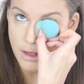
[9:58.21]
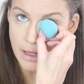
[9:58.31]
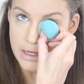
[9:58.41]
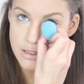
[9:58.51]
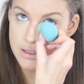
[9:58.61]

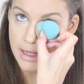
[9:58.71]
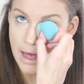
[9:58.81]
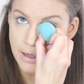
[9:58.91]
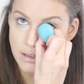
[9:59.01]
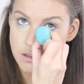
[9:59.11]
And I just
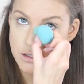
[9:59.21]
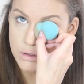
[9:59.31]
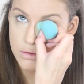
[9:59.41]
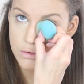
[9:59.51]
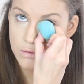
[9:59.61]
get
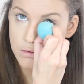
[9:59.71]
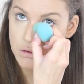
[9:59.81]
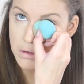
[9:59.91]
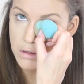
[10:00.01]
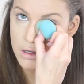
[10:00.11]
into
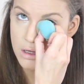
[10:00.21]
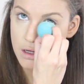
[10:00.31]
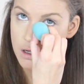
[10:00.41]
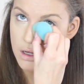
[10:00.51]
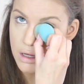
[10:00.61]

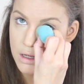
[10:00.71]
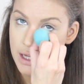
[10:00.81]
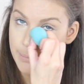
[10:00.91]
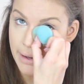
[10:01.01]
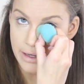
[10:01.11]

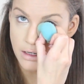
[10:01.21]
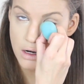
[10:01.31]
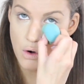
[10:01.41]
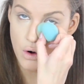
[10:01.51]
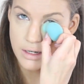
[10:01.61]
in my
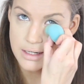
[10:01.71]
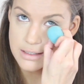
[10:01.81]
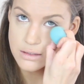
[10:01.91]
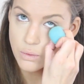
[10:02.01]
inner corners as